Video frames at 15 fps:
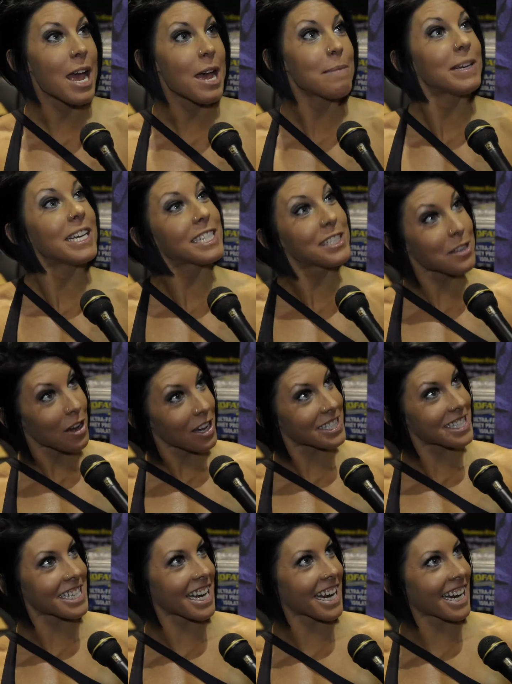am
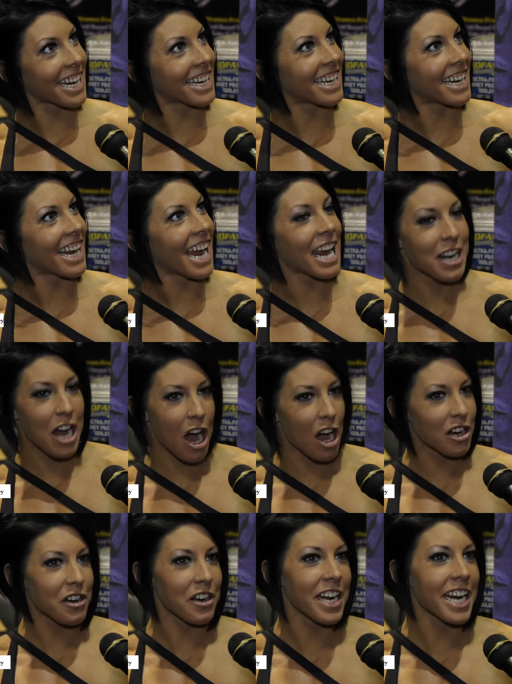exhausted and
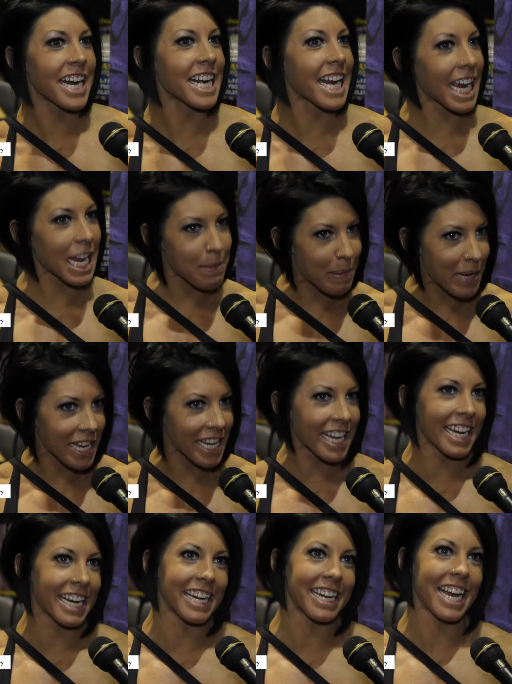hungry, and I gotta
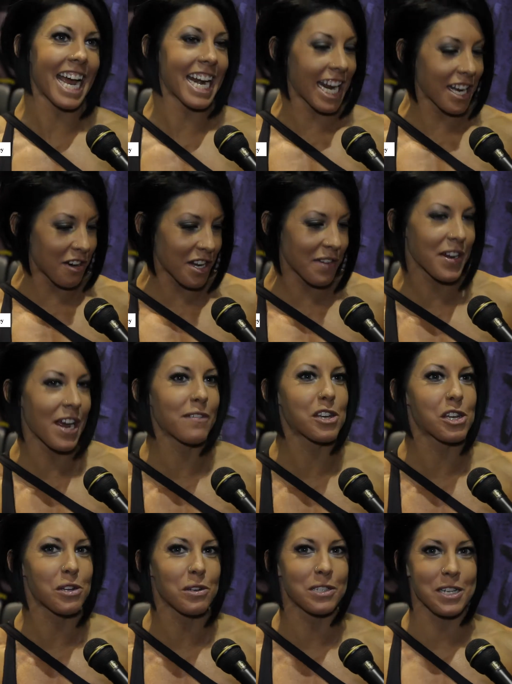pee, and I don't even have
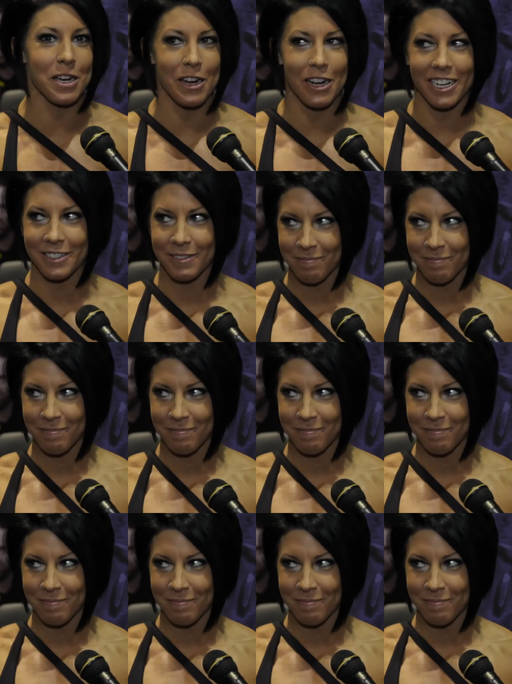shoes on.